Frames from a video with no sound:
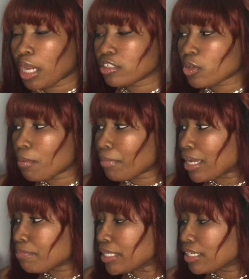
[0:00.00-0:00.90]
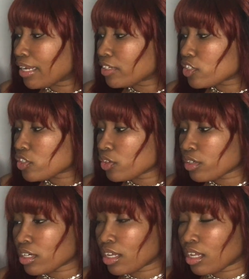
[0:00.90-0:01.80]
So it might be like
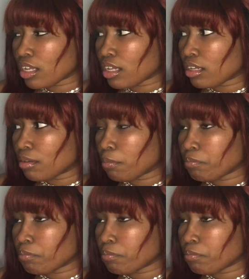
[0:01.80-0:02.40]
circa